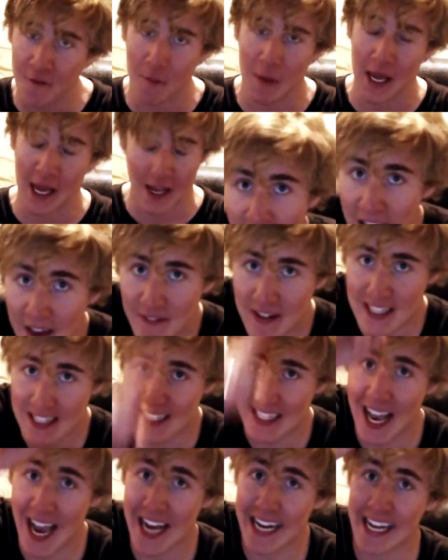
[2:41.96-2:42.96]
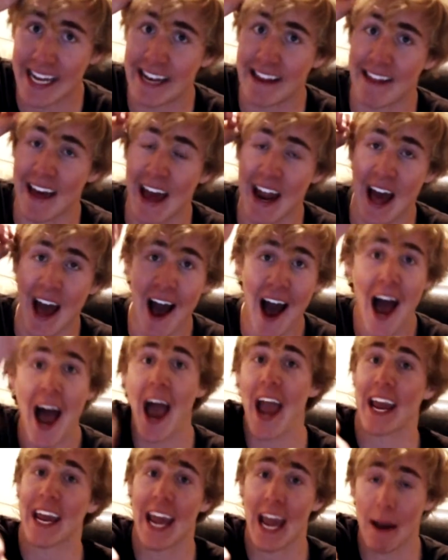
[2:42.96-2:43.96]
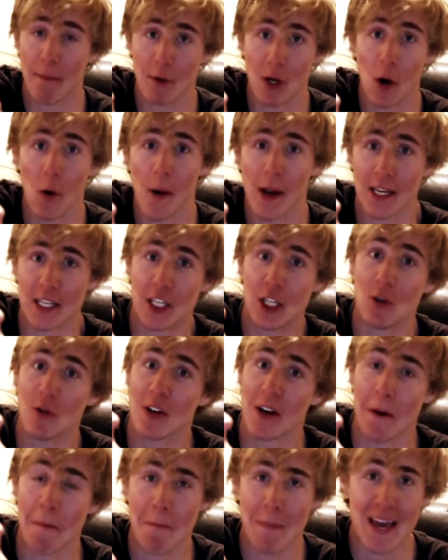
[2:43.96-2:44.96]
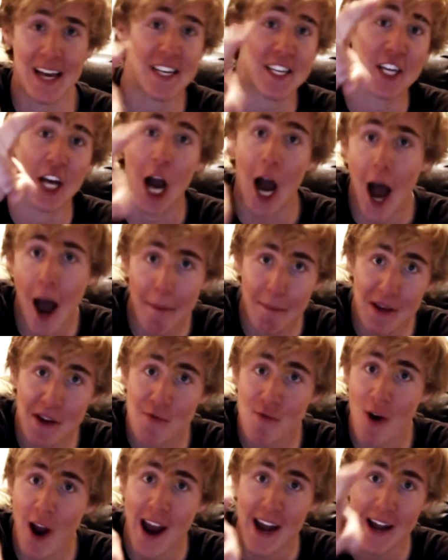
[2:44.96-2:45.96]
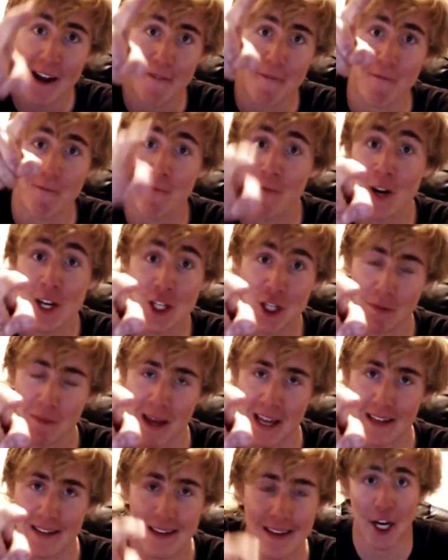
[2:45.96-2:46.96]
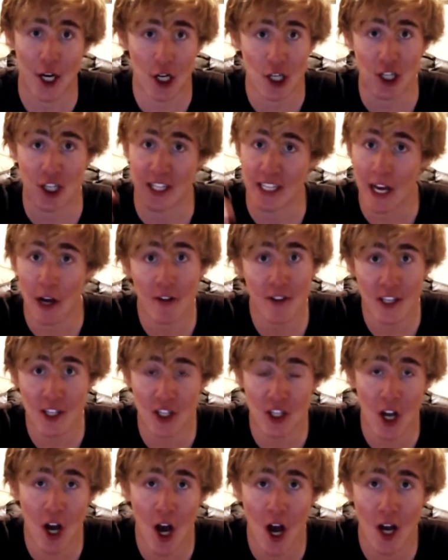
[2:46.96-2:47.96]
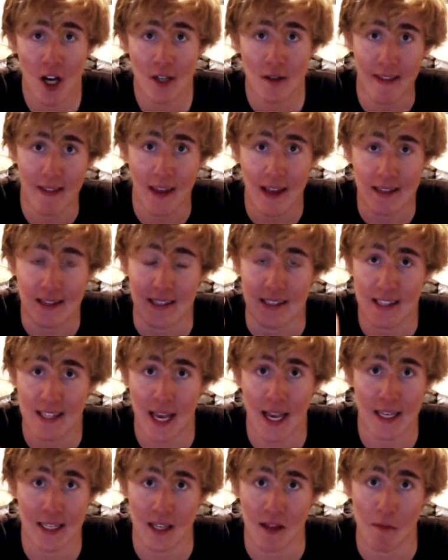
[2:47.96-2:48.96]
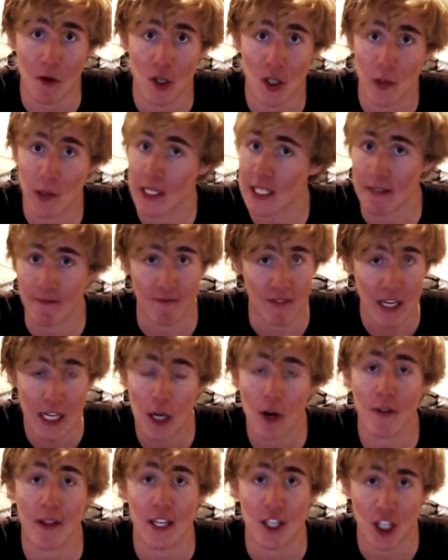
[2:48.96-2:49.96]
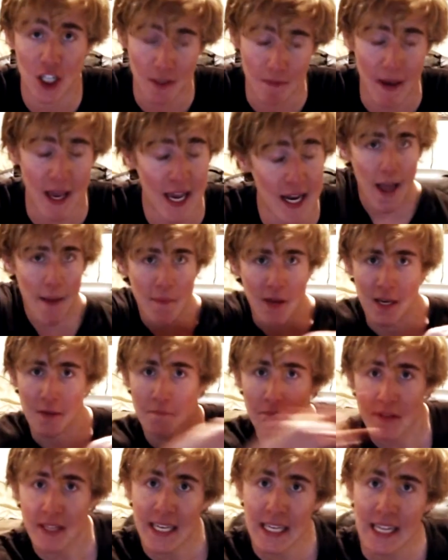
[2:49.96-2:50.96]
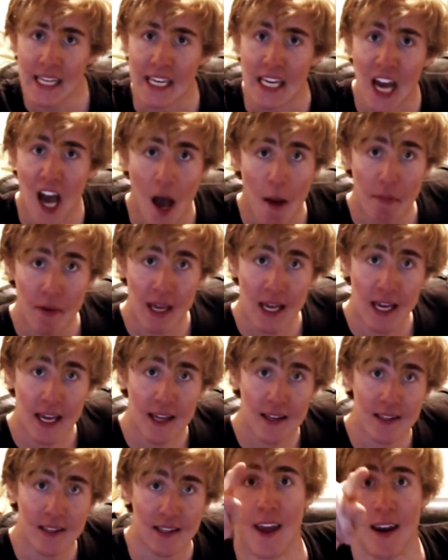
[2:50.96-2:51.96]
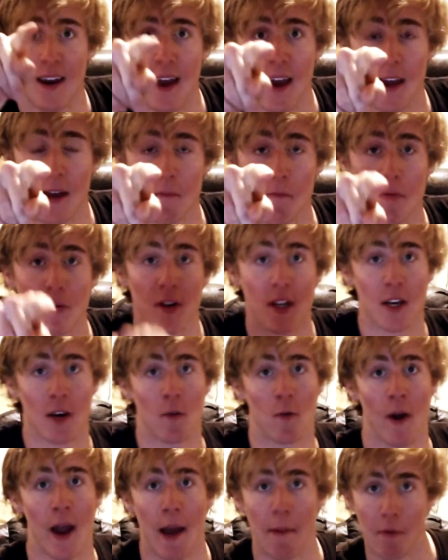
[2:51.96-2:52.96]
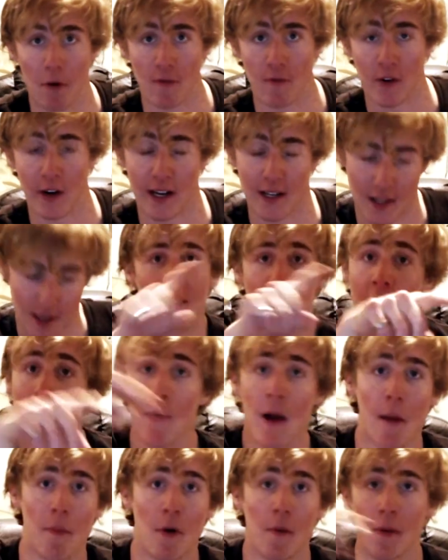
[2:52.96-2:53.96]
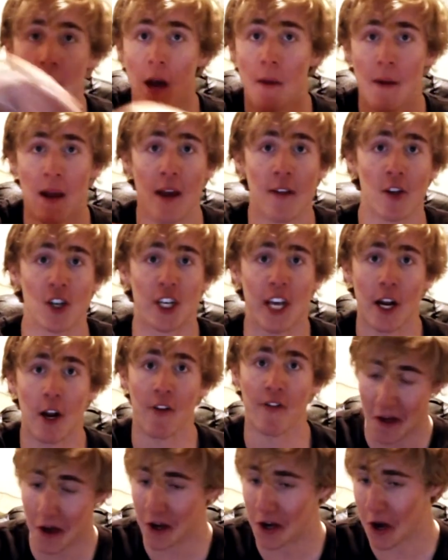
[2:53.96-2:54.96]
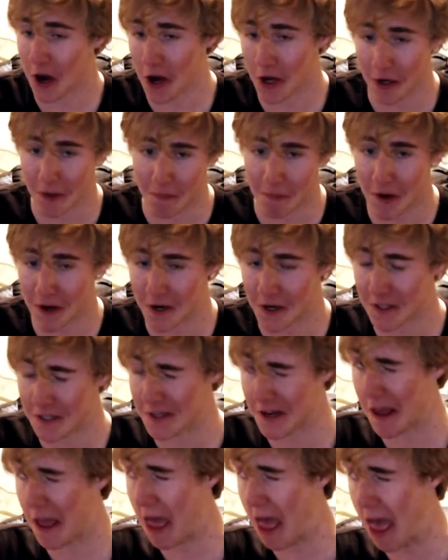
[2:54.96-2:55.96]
of me, I have decided that I am going to commit copyright infringement in her Zelda song. I think it's the second to the most recent video that she's made. I'm completely copying it, and I am putting a rap over it. And that rap will be on my other channel, The Connor Bird.